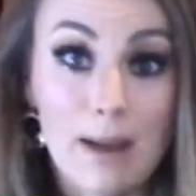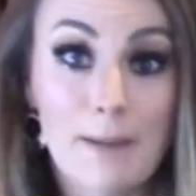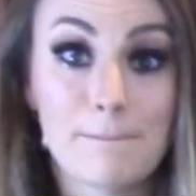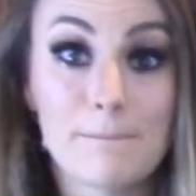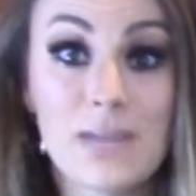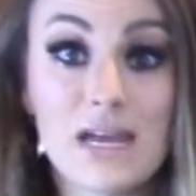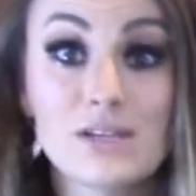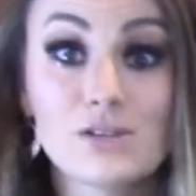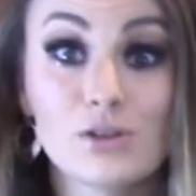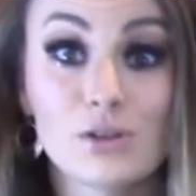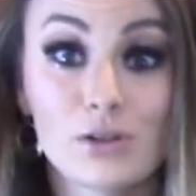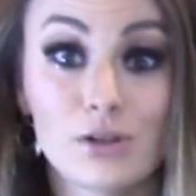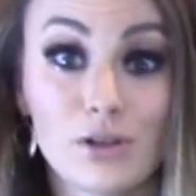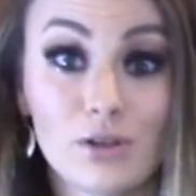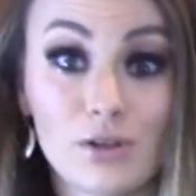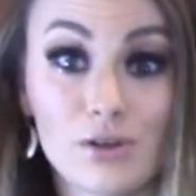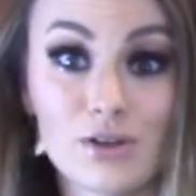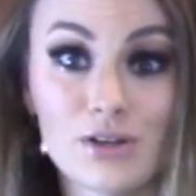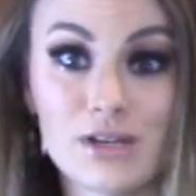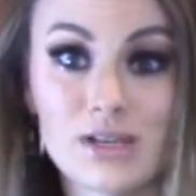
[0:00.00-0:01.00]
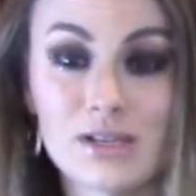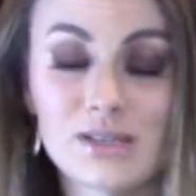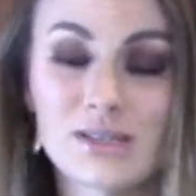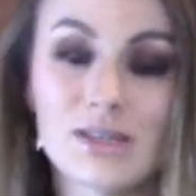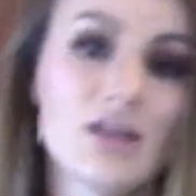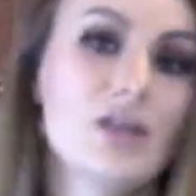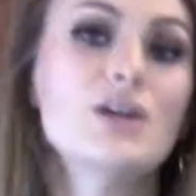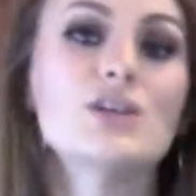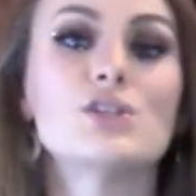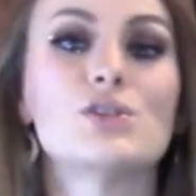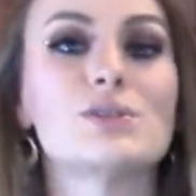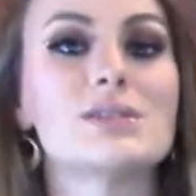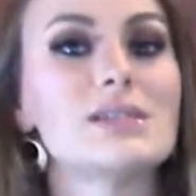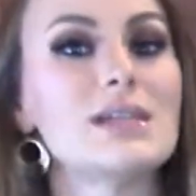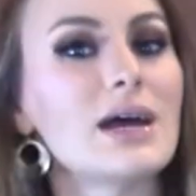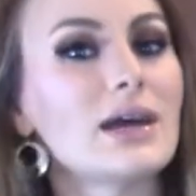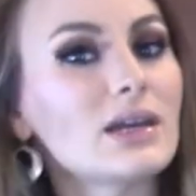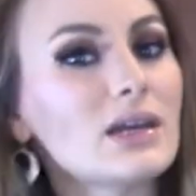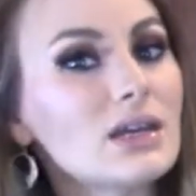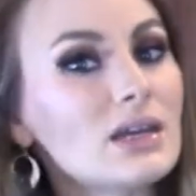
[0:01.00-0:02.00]
mental alertness. So it's
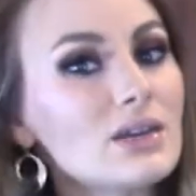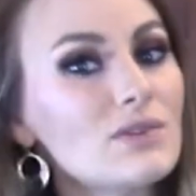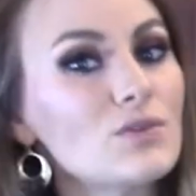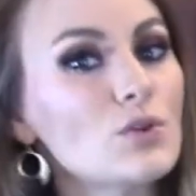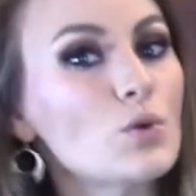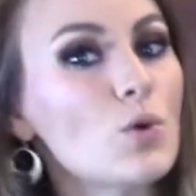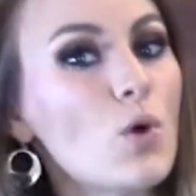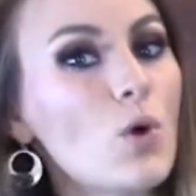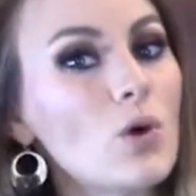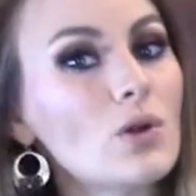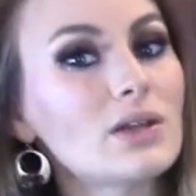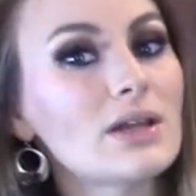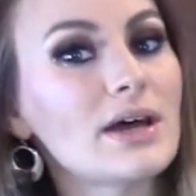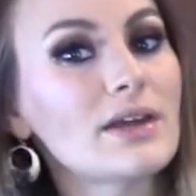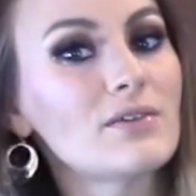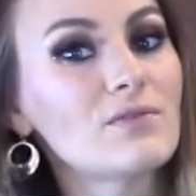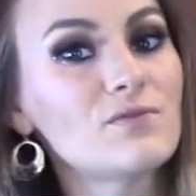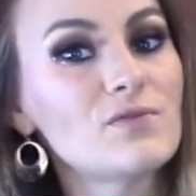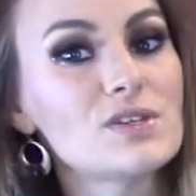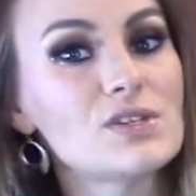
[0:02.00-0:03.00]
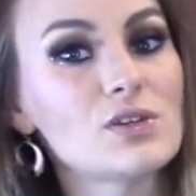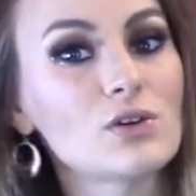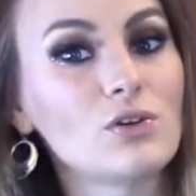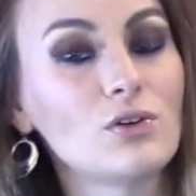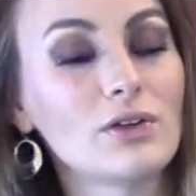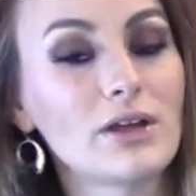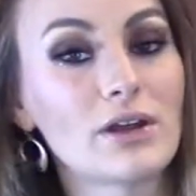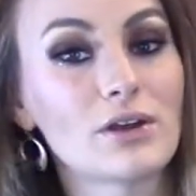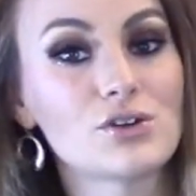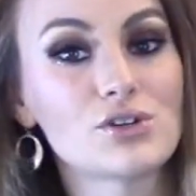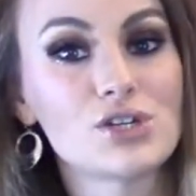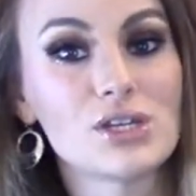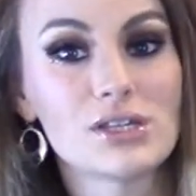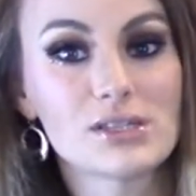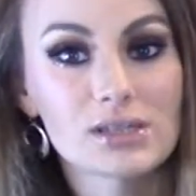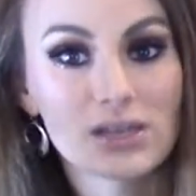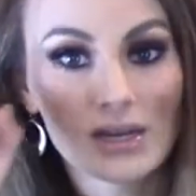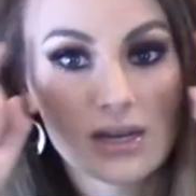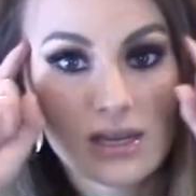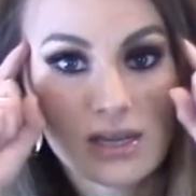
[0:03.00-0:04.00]
not going to give you a whole lot of physical energy,
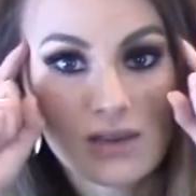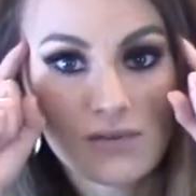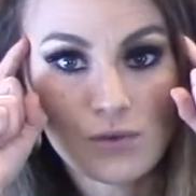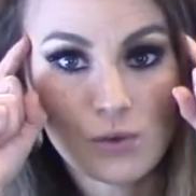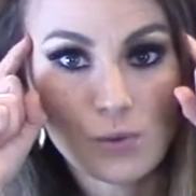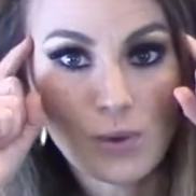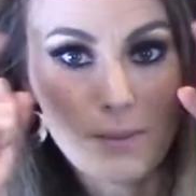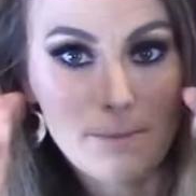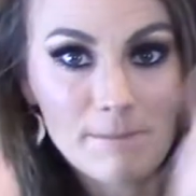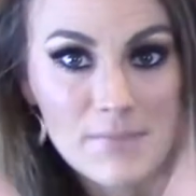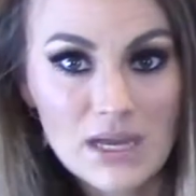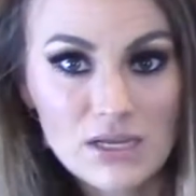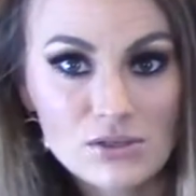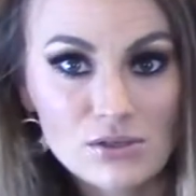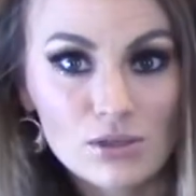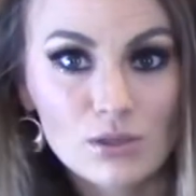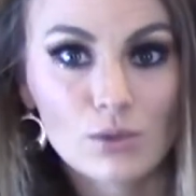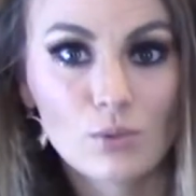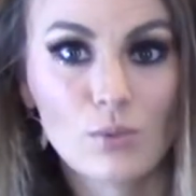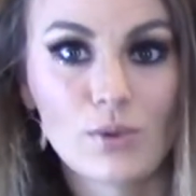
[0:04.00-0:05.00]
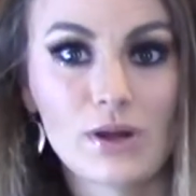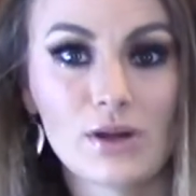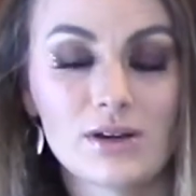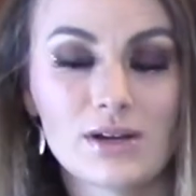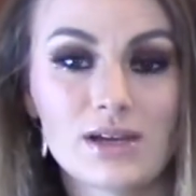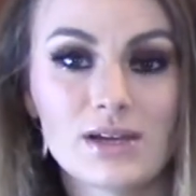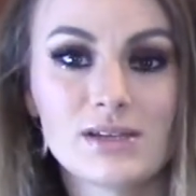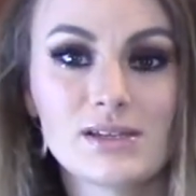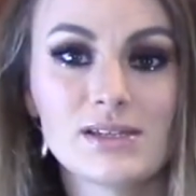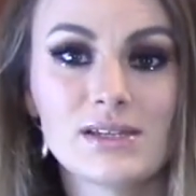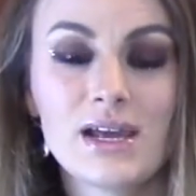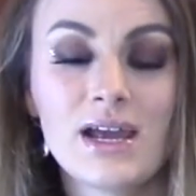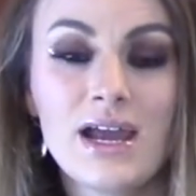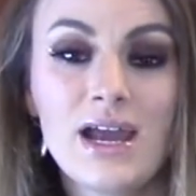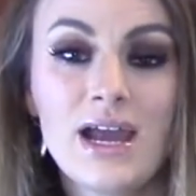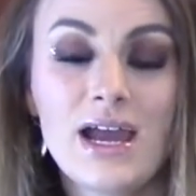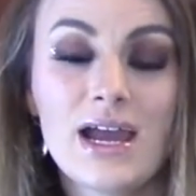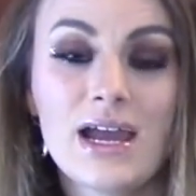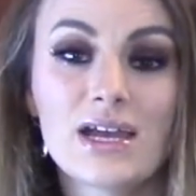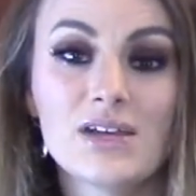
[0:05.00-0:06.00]
it's going to give you a mental awareness.
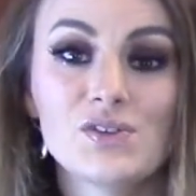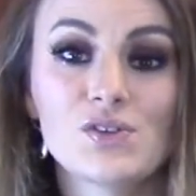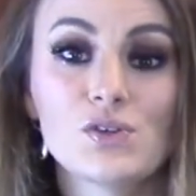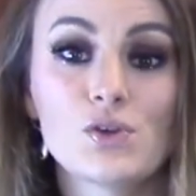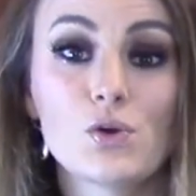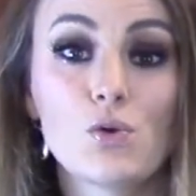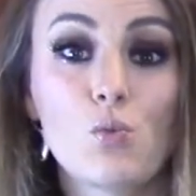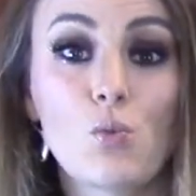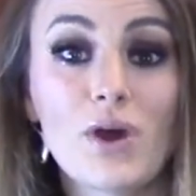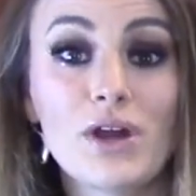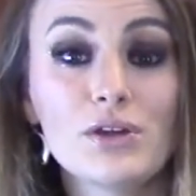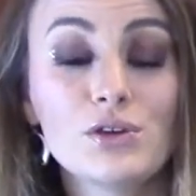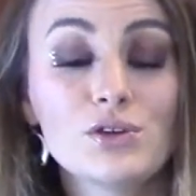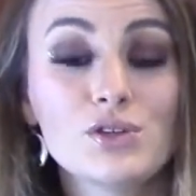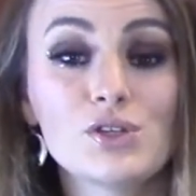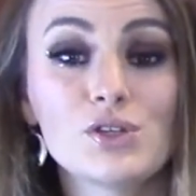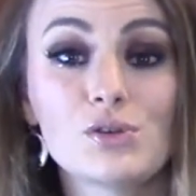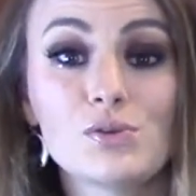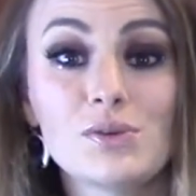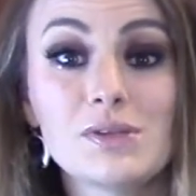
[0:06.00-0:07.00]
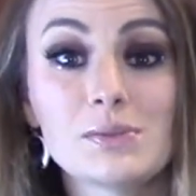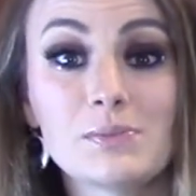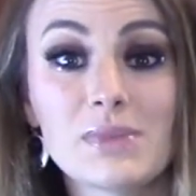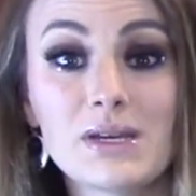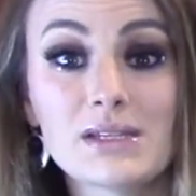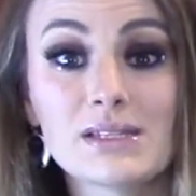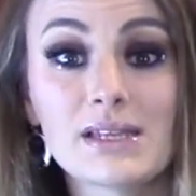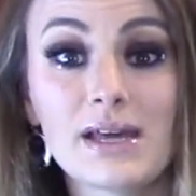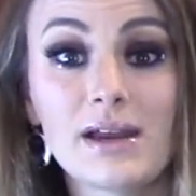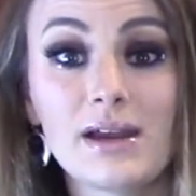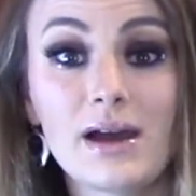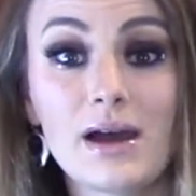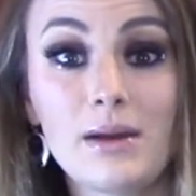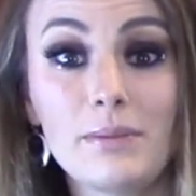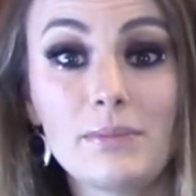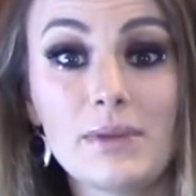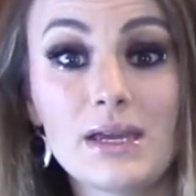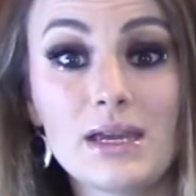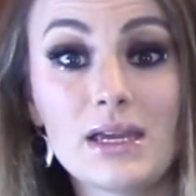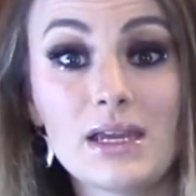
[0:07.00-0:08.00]
And so what you'll do is mix that
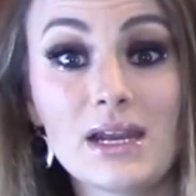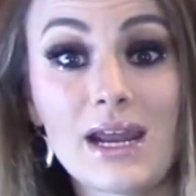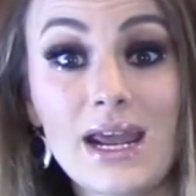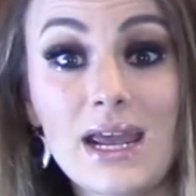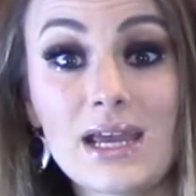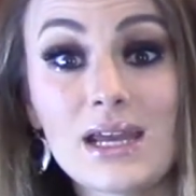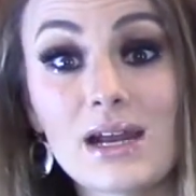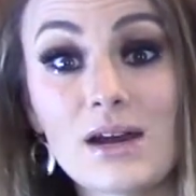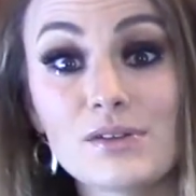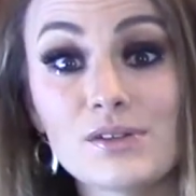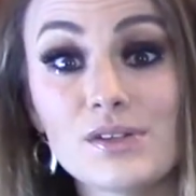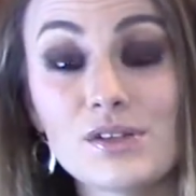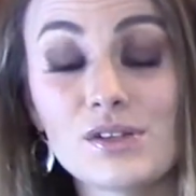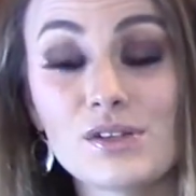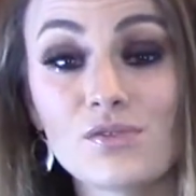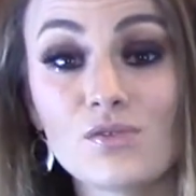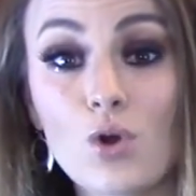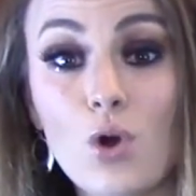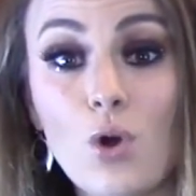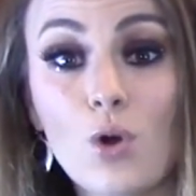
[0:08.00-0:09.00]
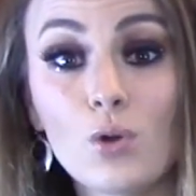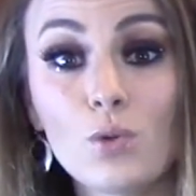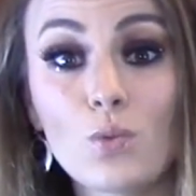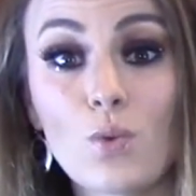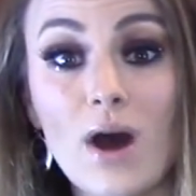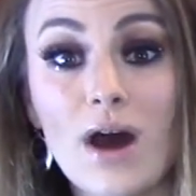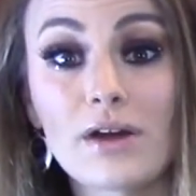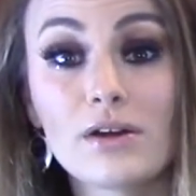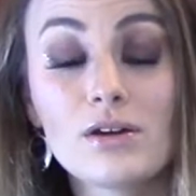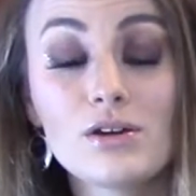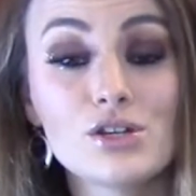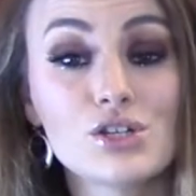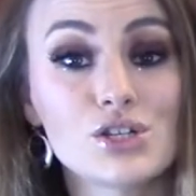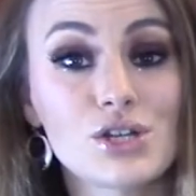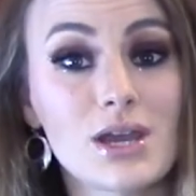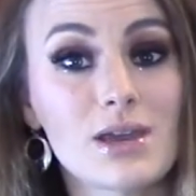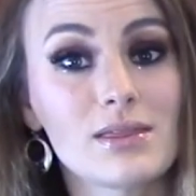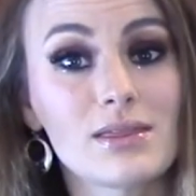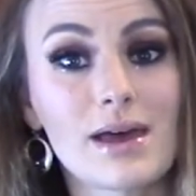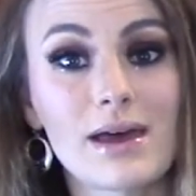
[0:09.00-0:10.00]
up in 8 ounces of cold water,
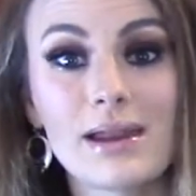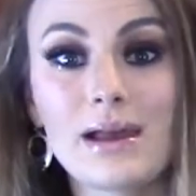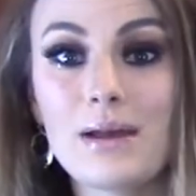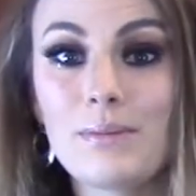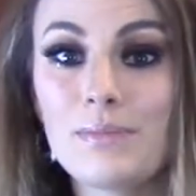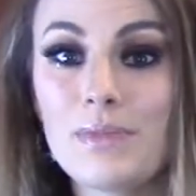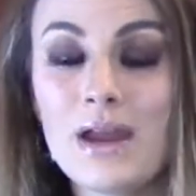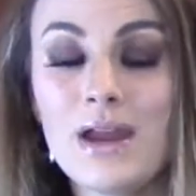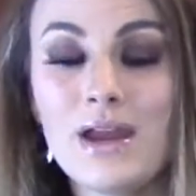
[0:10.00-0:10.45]
shake that up,